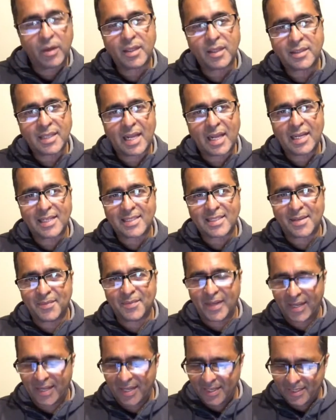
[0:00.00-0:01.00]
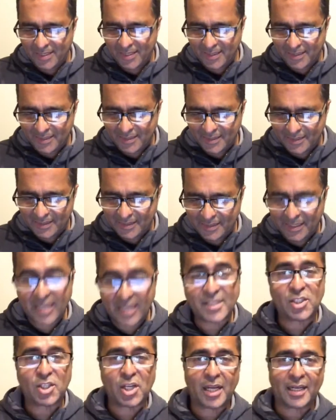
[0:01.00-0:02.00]
I want to tell you something, eh?
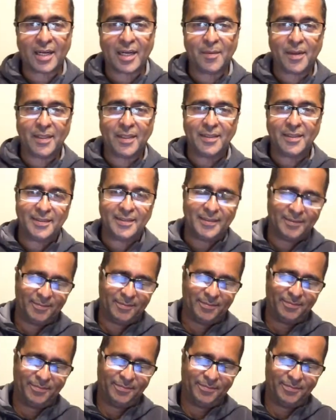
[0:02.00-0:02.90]
This gentleman,